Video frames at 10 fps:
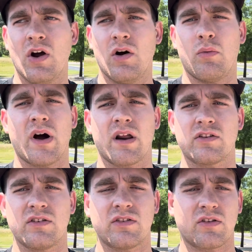Why
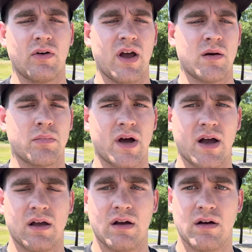didn't you just go ahead and
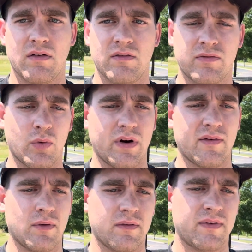buy a Ford
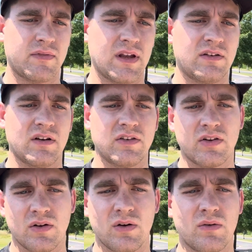F150 Gen
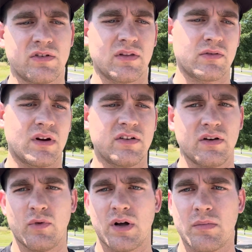2, Gen 3,
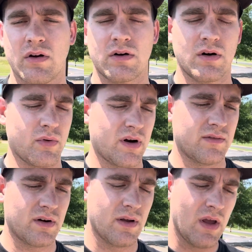Gen 1 motor or
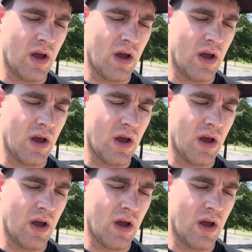whatever?